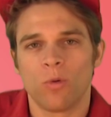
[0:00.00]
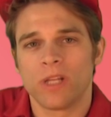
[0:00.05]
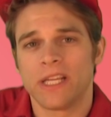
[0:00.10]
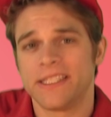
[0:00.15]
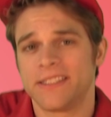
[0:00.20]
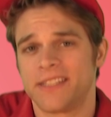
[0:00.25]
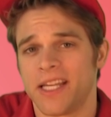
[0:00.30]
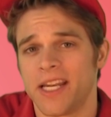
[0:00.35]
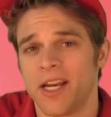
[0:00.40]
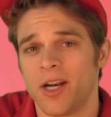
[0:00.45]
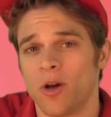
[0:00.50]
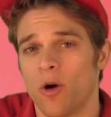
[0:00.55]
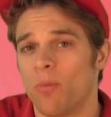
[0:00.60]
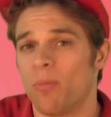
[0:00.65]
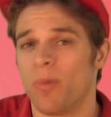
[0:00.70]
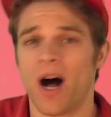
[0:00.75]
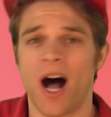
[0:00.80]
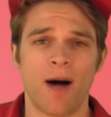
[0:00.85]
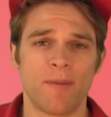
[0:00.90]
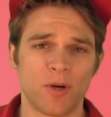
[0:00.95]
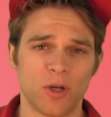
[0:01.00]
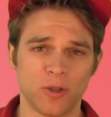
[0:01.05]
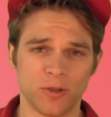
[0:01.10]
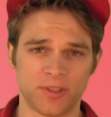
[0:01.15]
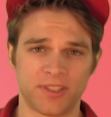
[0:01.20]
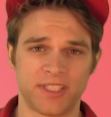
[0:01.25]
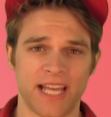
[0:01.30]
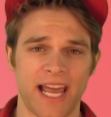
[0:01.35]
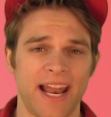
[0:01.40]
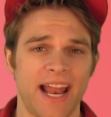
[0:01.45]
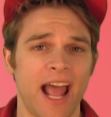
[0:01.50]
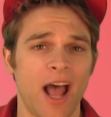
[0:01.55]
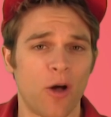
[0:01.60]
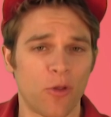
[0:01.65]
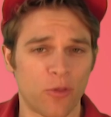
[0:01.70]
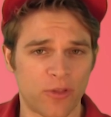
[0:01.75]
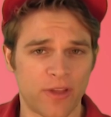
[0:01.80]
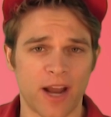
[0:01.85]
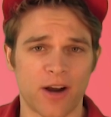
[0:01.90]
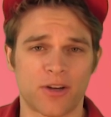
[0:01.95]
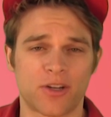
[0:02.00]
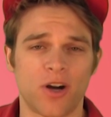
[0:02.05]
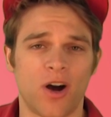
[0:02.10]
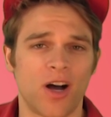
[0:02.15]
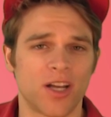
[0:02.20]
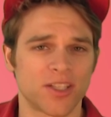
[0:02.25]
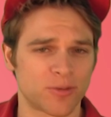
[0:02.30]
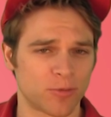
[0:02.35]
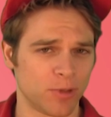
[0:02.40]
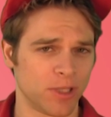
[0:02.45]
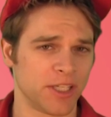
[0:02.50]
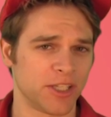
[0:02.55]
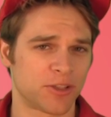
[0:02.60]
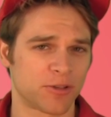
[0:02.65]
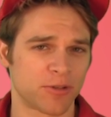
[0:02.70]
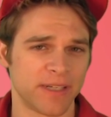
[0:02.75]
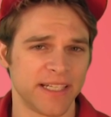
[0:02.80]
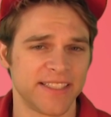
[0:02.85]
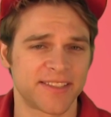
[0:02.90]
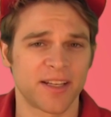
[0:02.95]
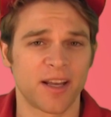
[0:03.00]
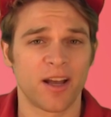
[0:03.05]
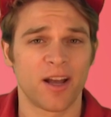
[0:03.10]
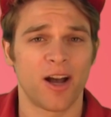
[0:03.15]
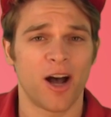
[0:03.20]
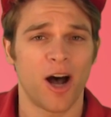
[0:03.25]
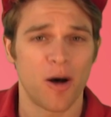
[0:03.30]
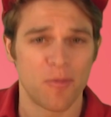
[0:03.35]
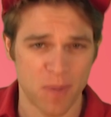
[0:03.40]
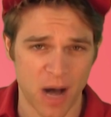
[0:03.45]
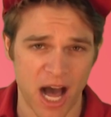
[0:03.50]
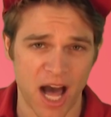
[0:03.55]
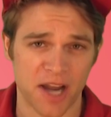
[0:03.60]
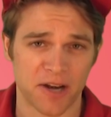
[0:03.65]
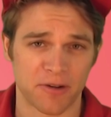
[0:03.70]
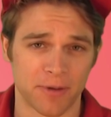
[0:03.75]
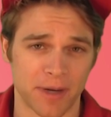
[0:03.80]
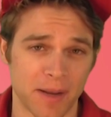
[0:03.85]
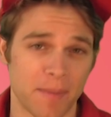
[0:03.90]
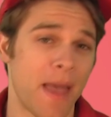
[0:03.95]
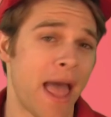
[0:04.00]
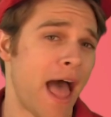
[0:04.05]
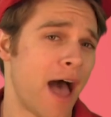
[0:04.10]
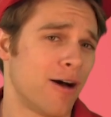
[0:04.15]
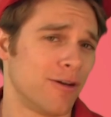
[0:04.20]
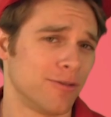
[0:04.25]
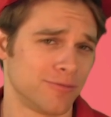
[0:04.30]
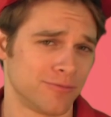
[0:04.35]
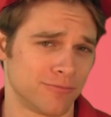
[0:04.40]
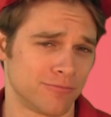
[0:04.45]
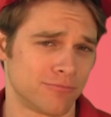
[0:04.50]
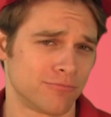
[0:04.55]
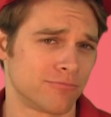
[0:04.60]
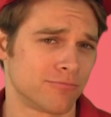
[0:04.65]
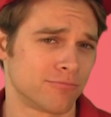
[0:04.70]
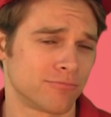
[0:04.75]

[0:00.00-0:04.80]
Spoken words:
Well, isn't it Obama who said healthcare costs will increase a moderate amount?